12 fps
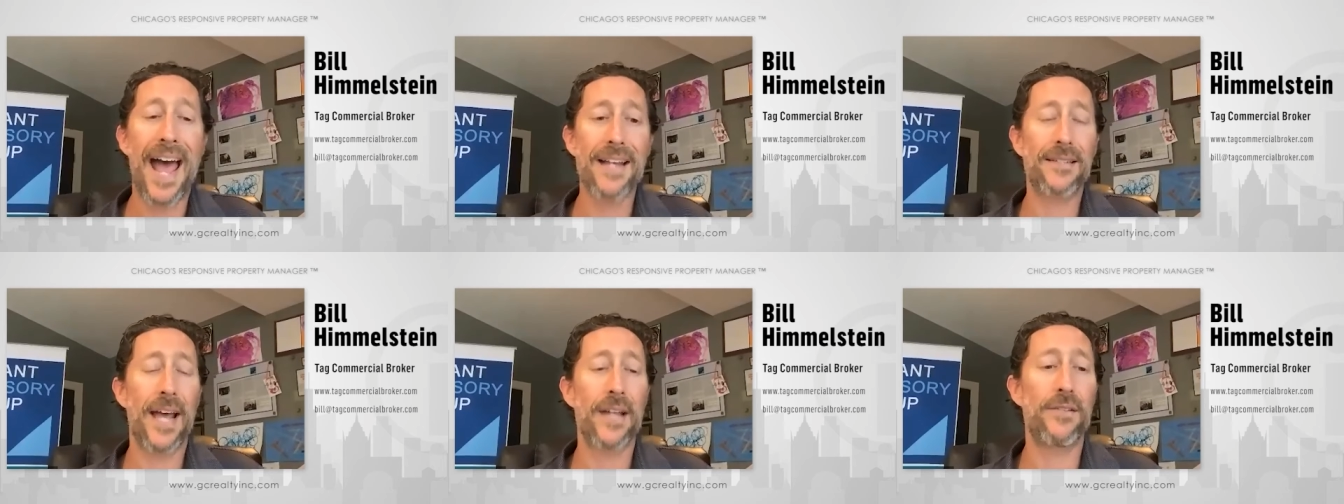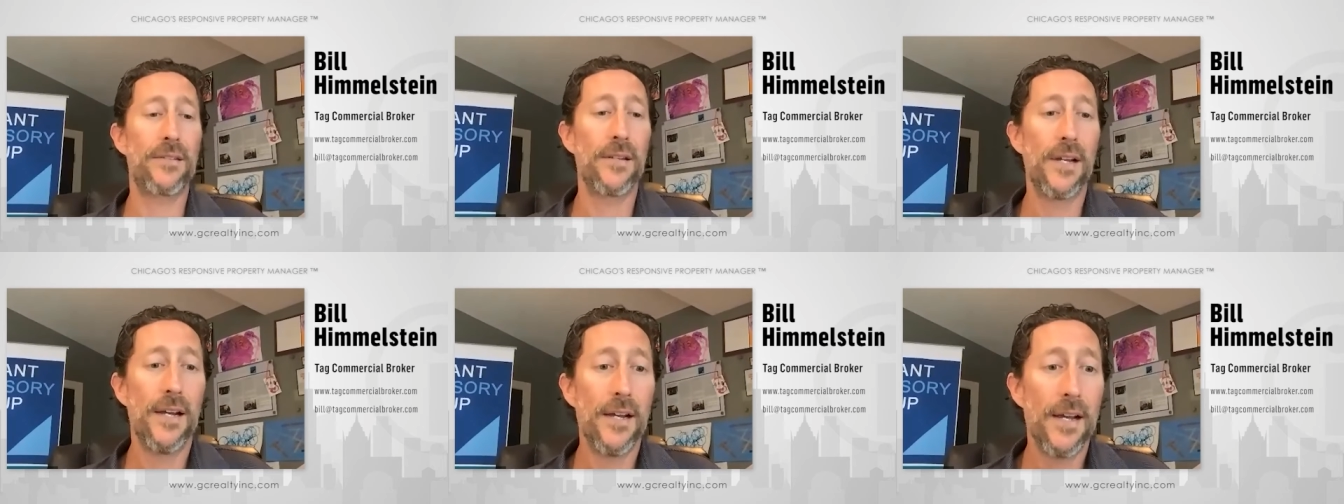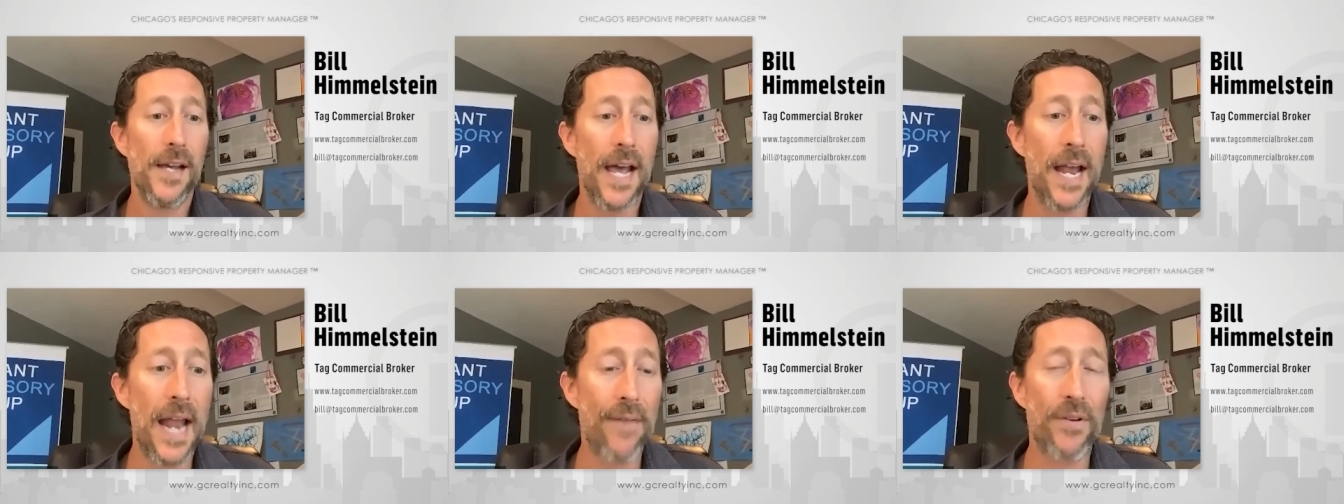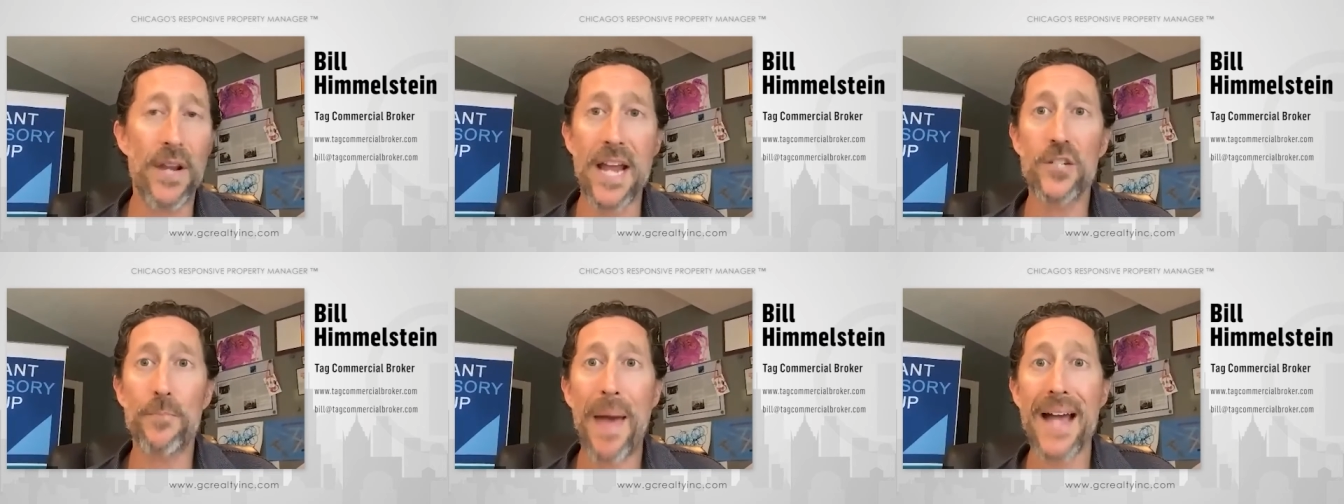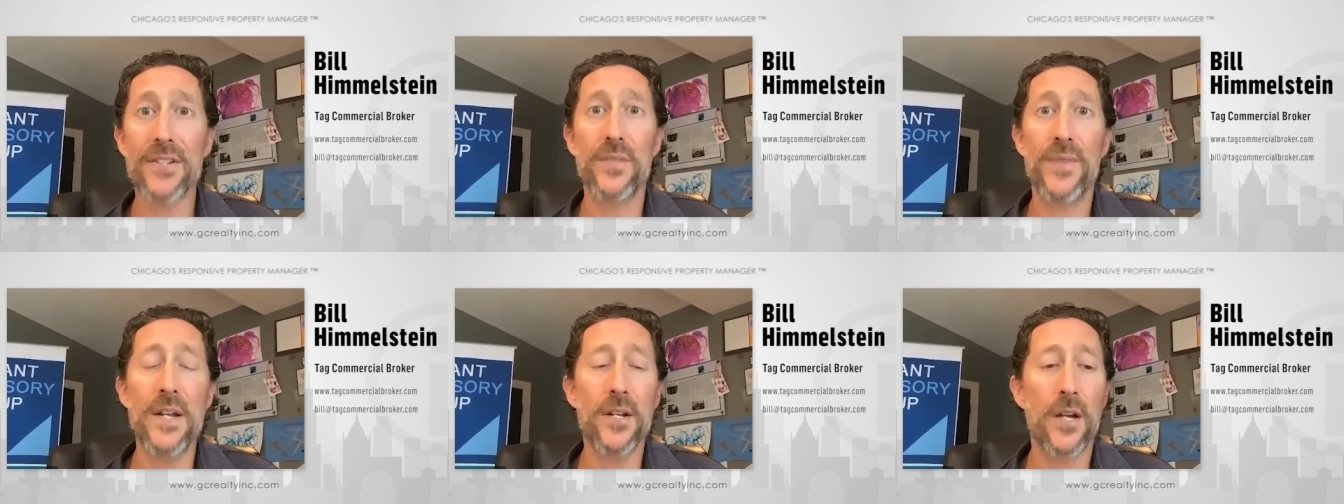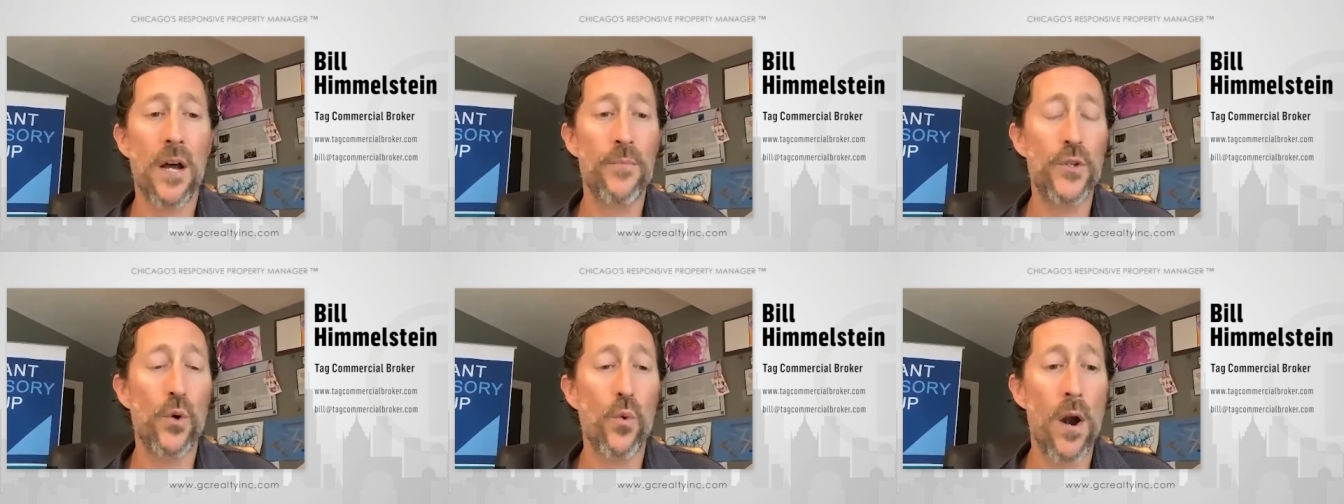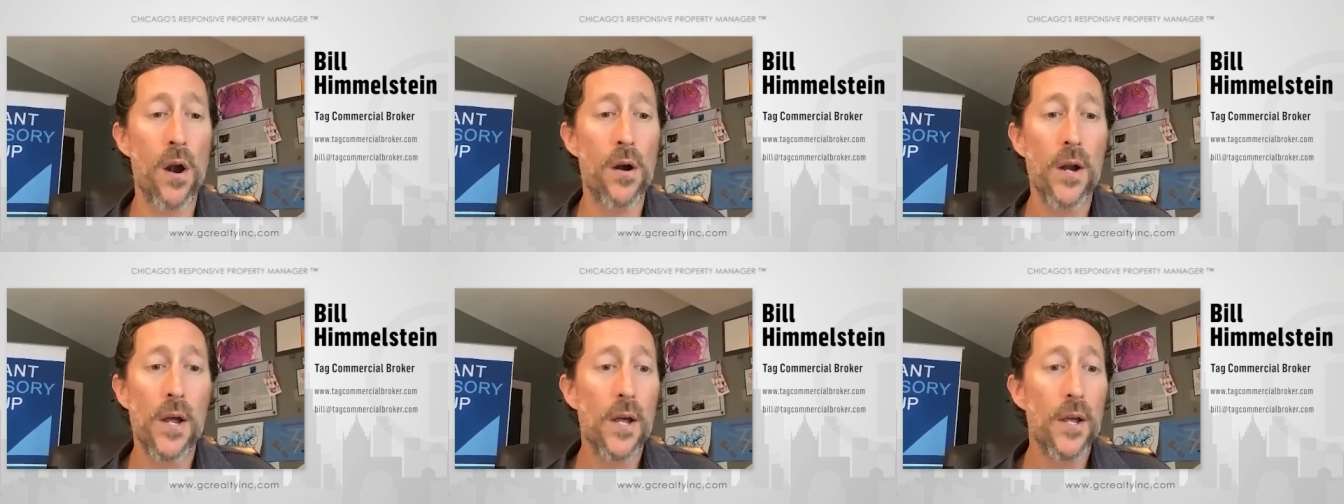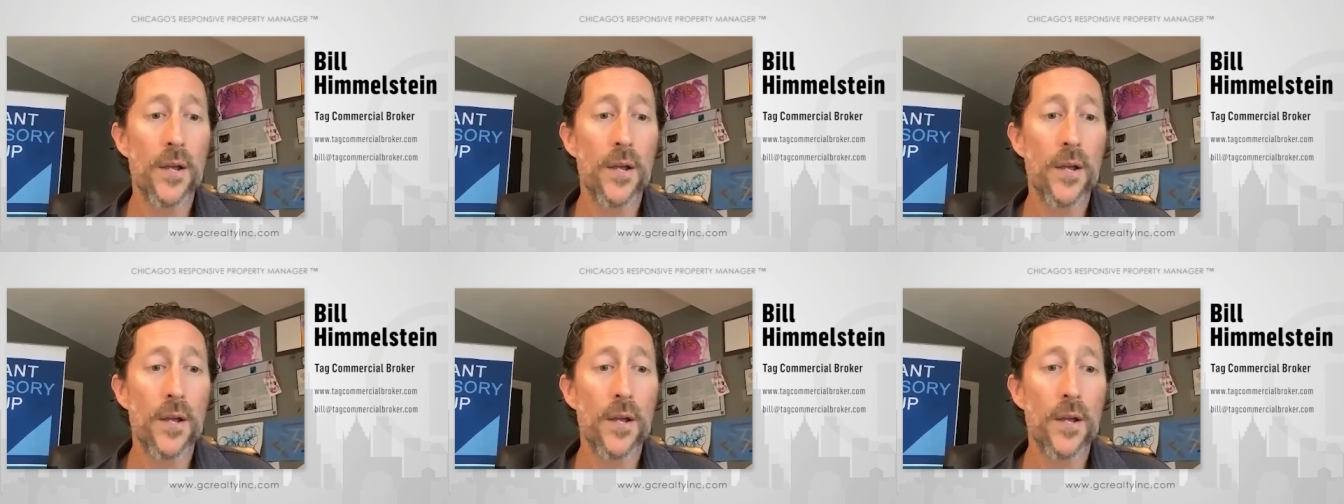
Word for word: assets, and have a nice passive income to where